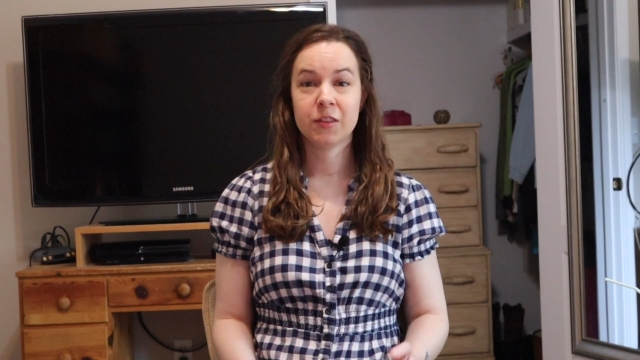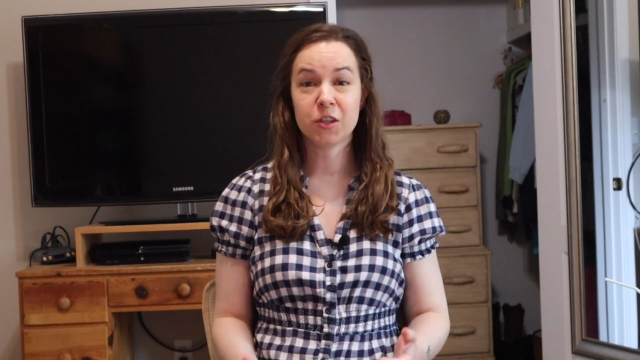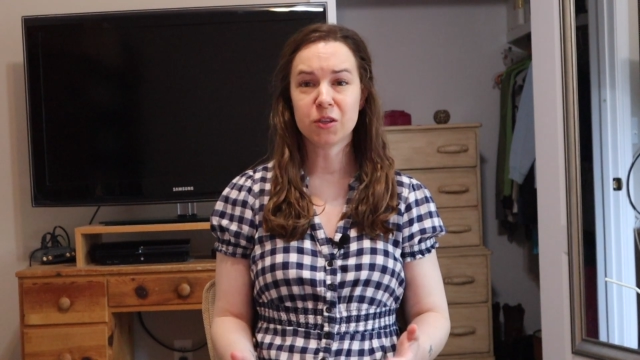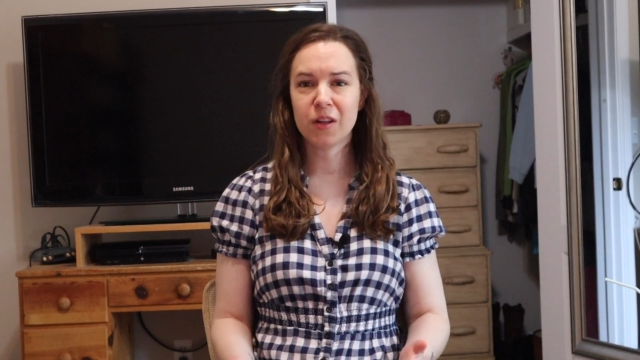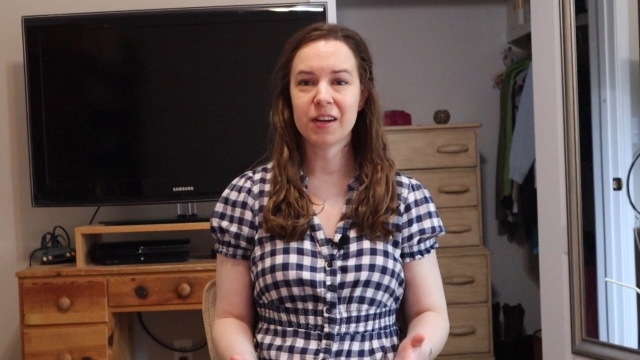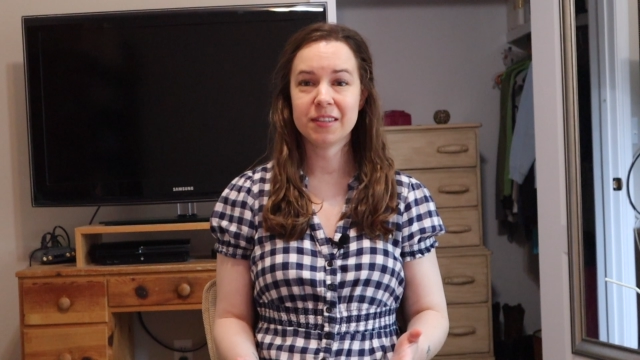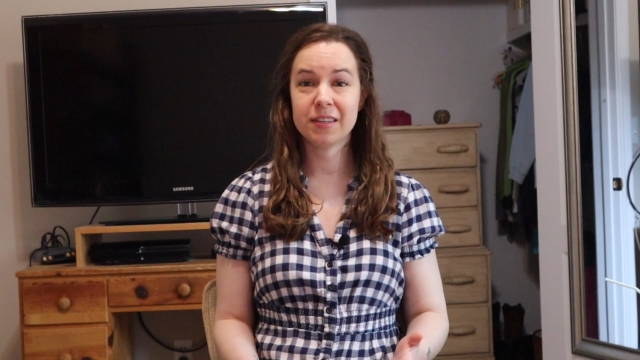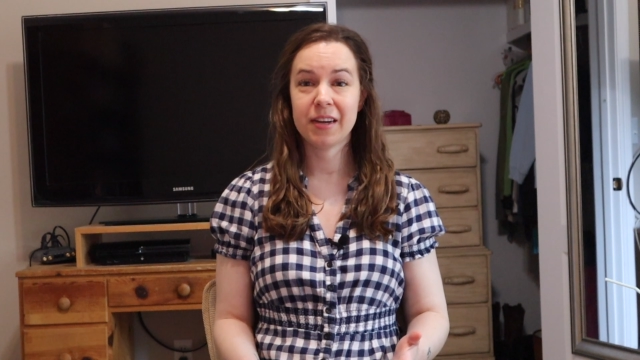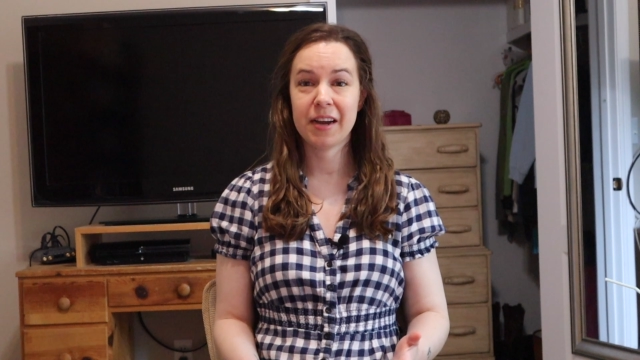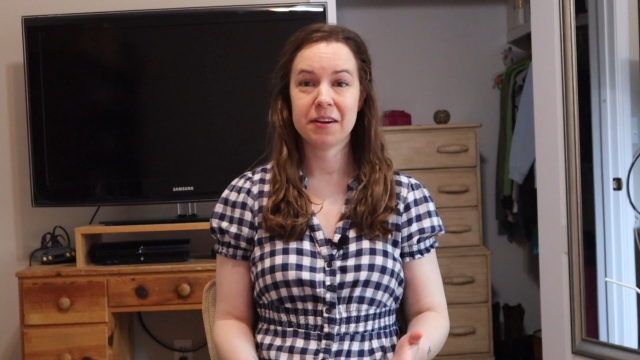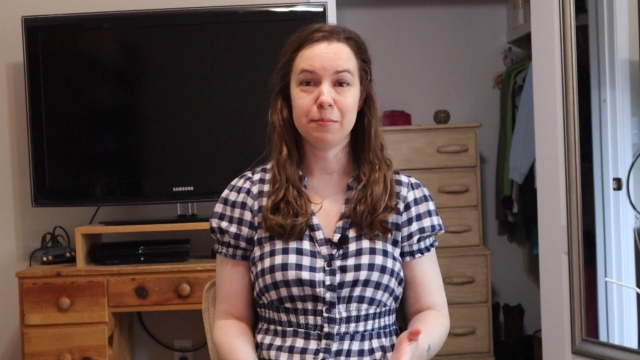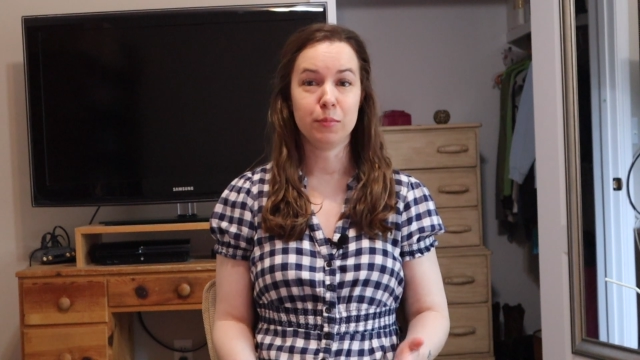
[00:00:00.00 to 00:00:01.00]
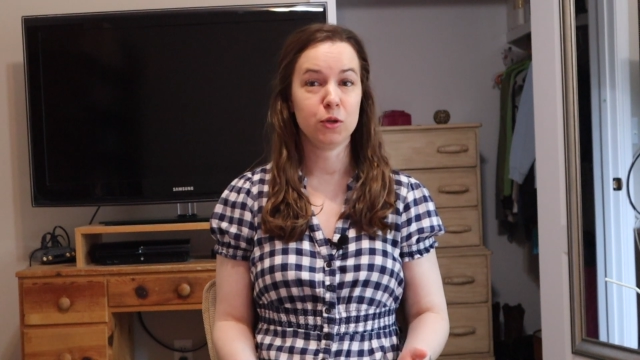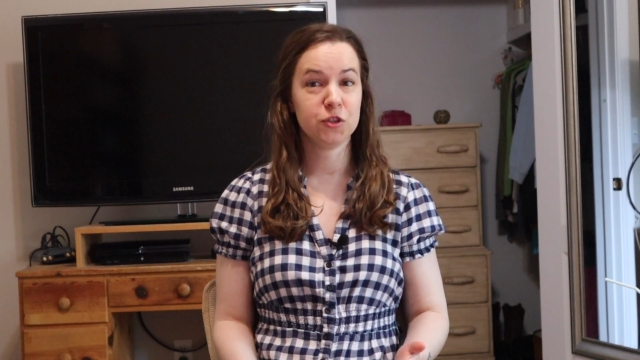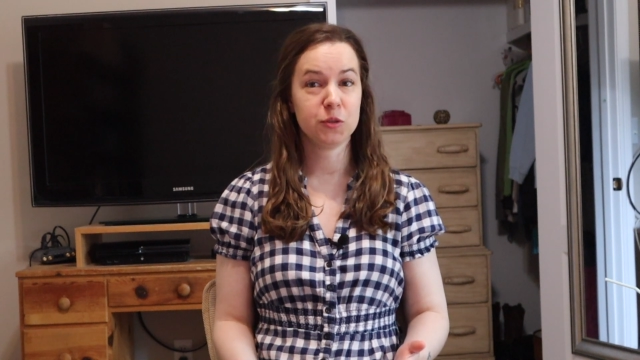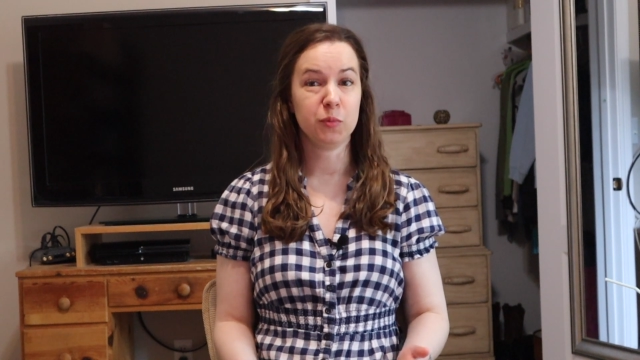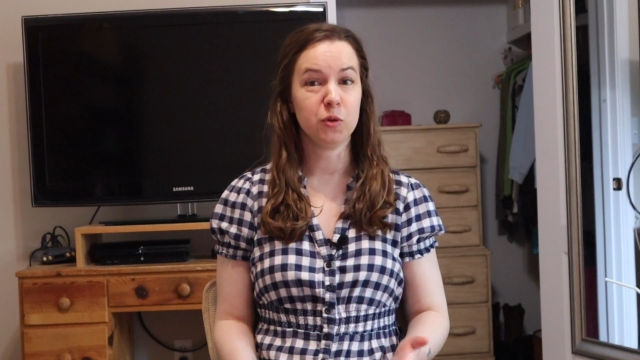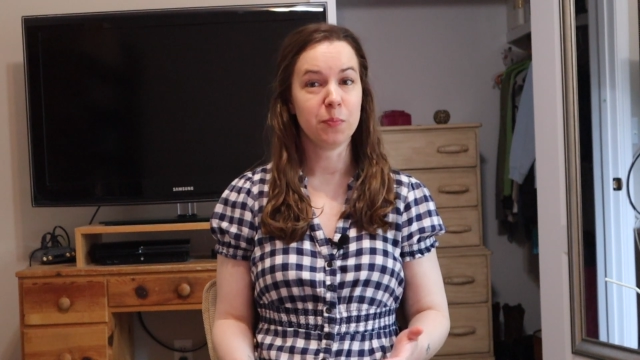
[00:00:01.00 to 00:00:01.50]
The closet had
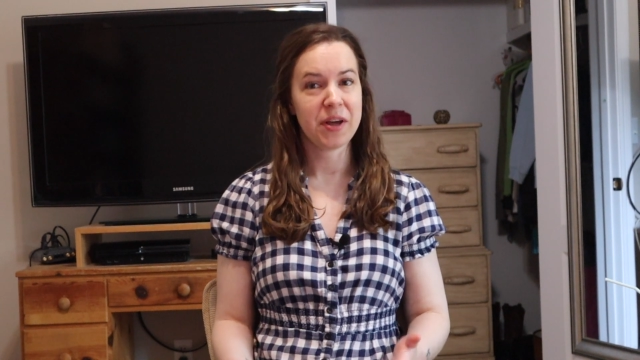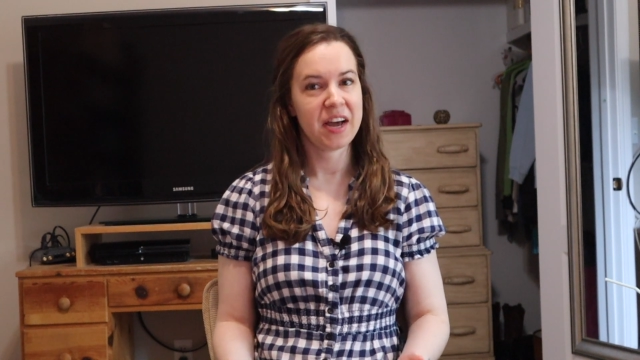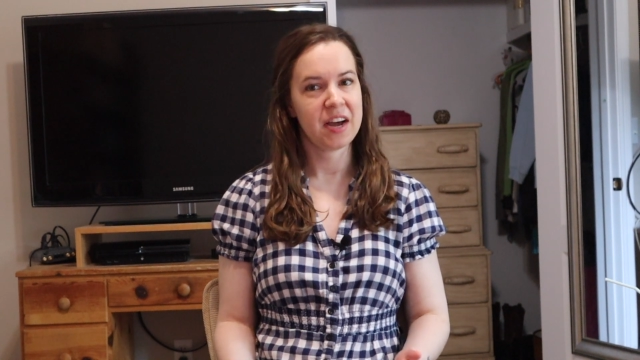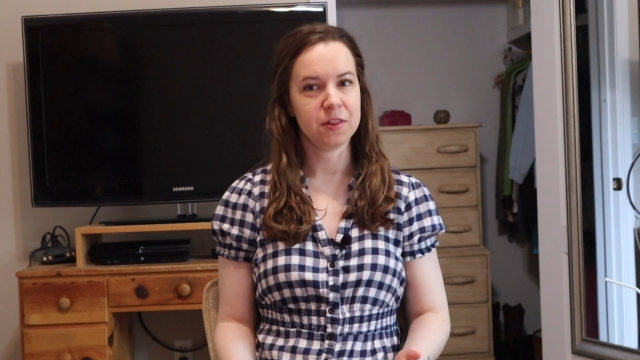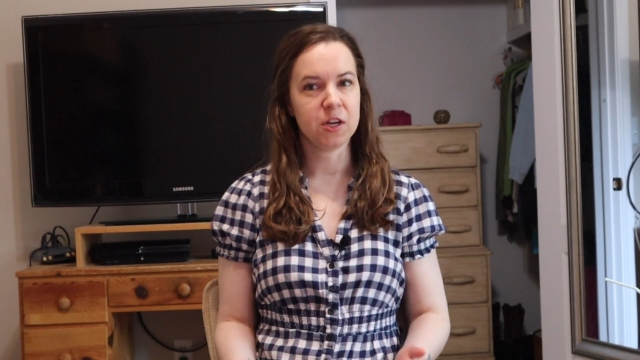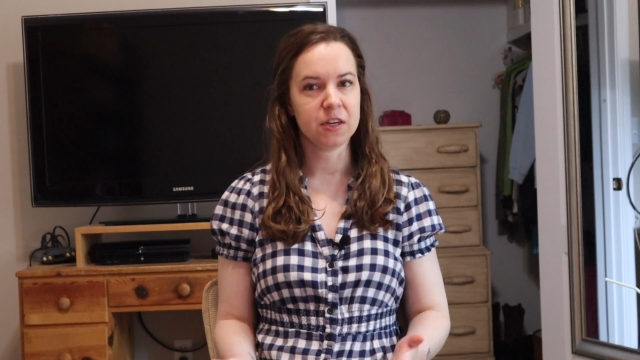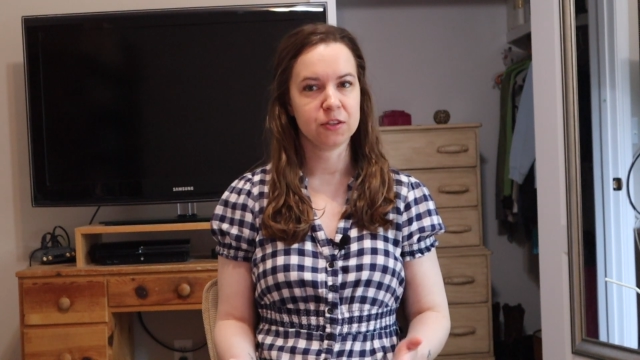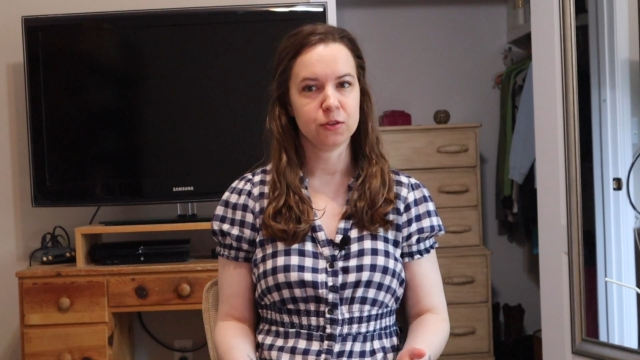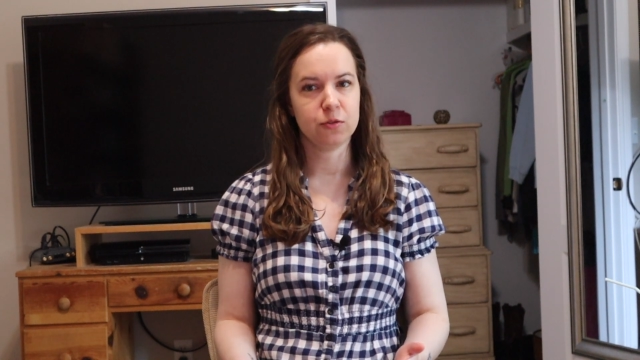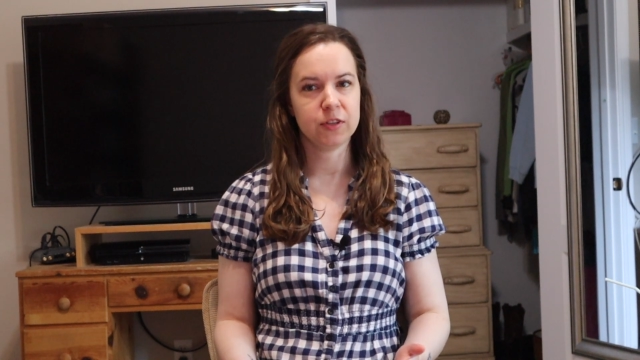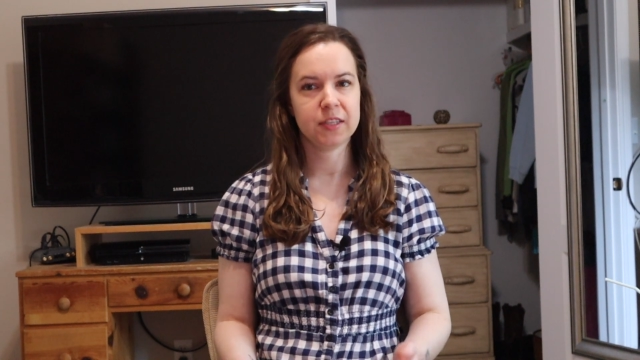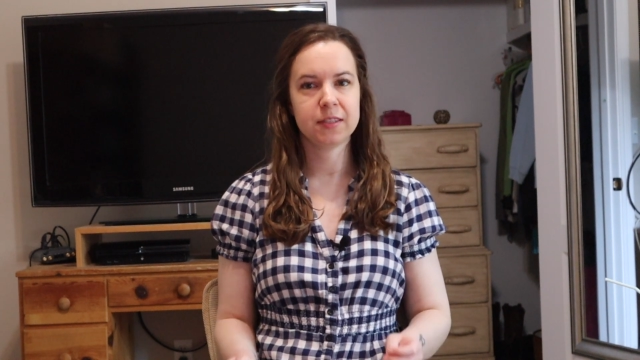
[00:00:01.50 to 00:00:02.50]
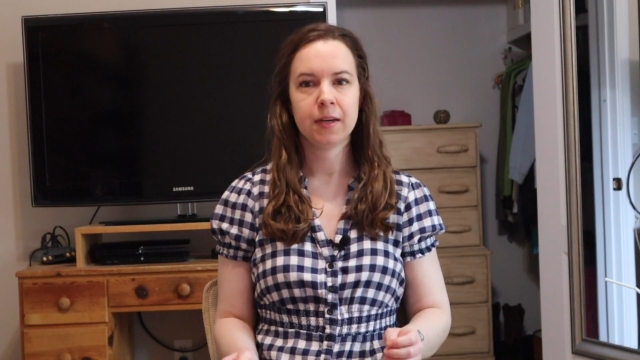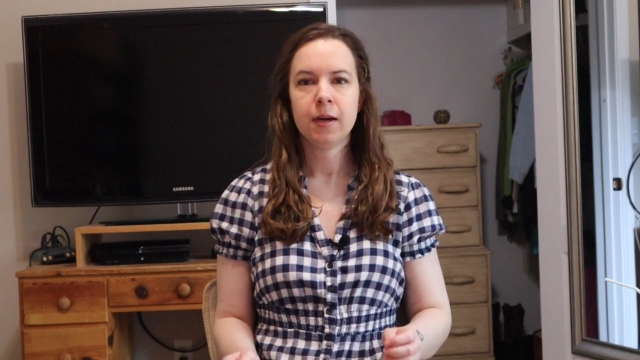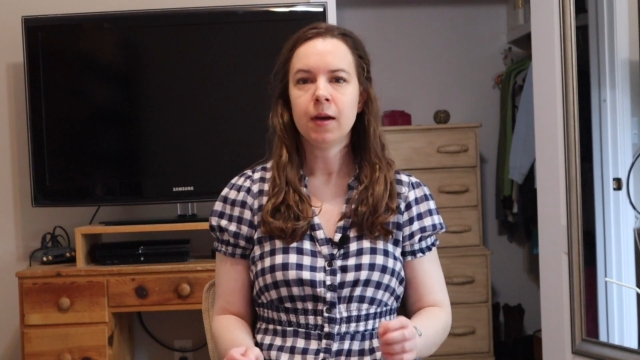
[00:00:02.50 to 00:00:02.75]
multiple padlocks on it.